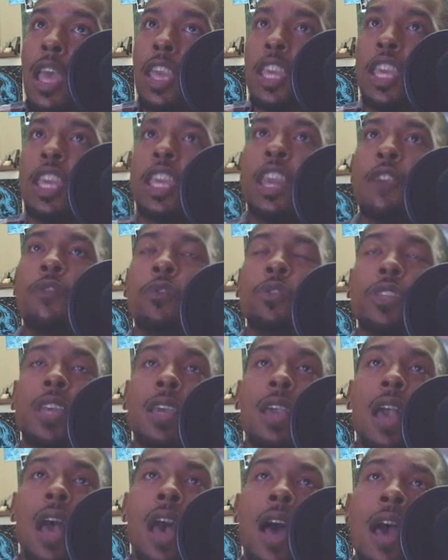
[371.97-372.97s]
if you
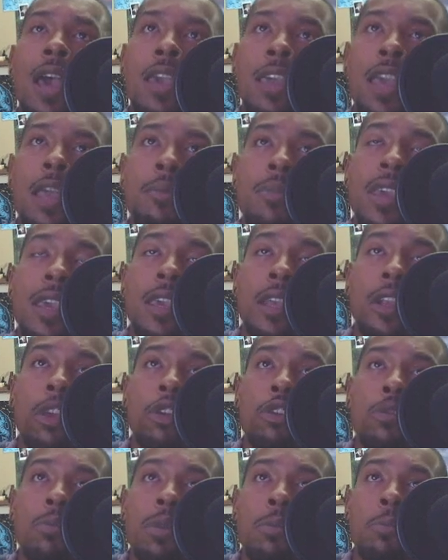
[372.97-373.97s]
take I and make it a
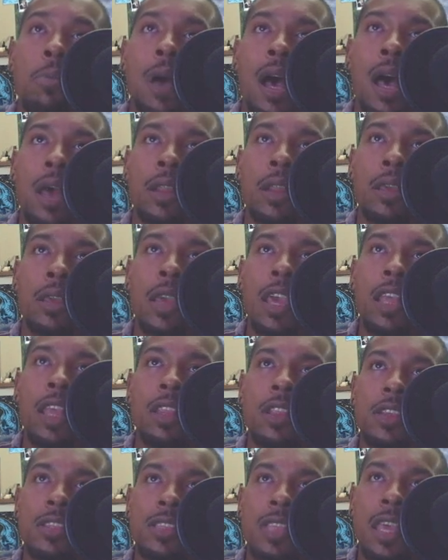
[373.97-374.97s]
human body, it
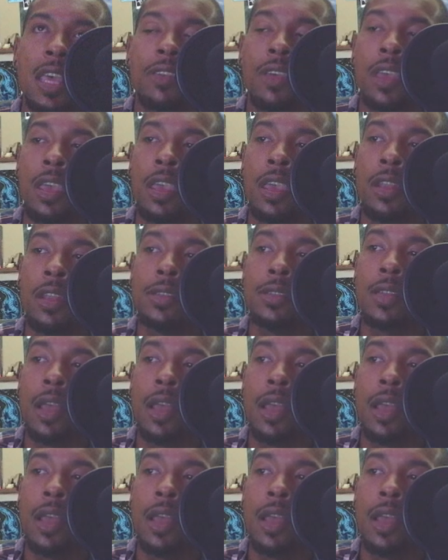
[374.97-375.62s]
looks like the head is not